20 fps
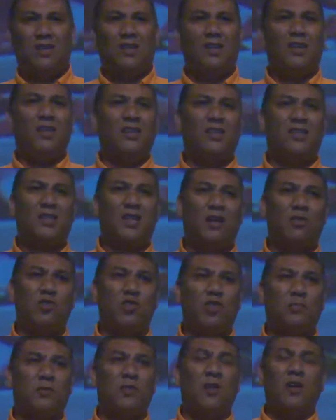in the
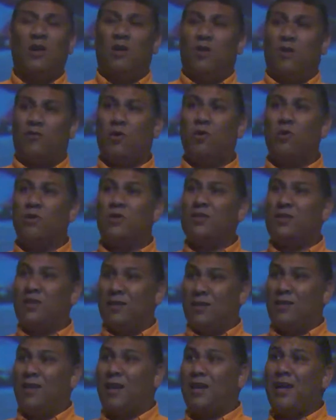townships? Of course,
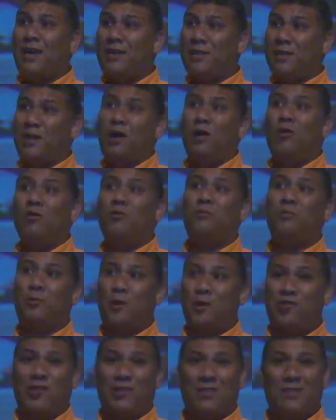they had their own
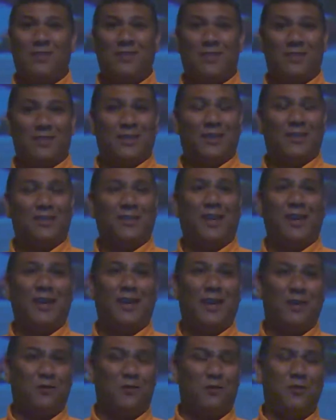prejudice that they
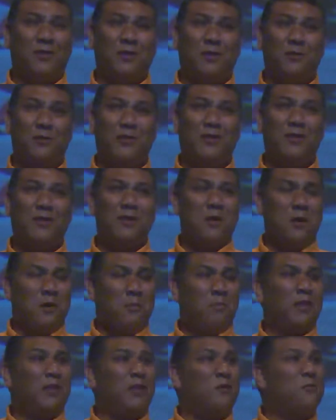had to deal with,
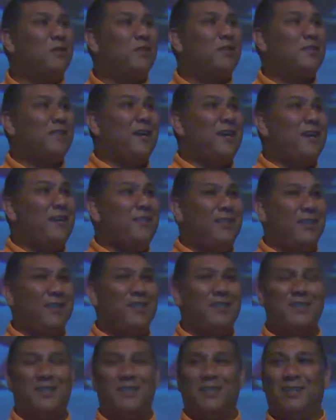but they were saying
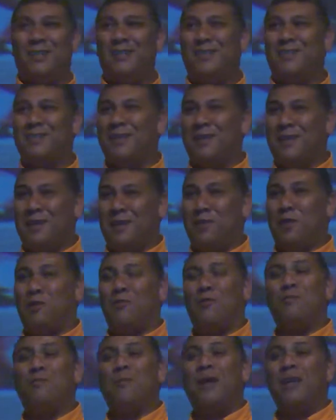these things, and they
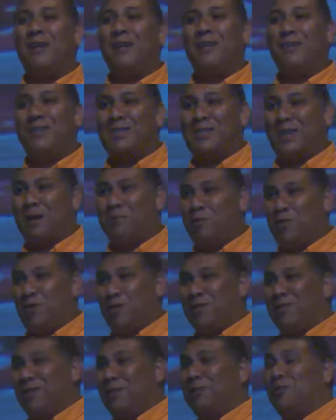were making
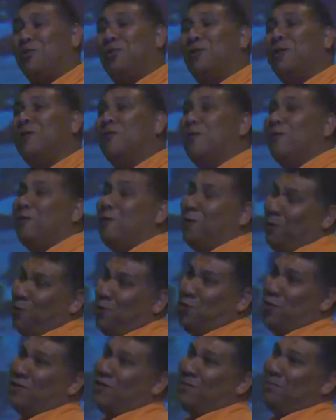assumptions and drawing
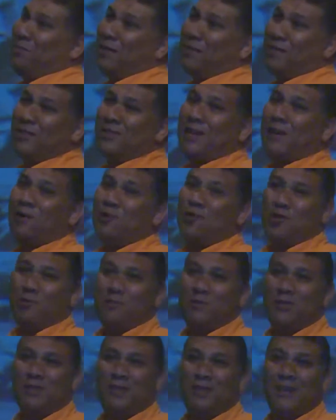conclusions about the
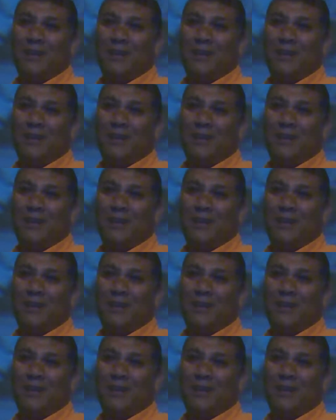townships,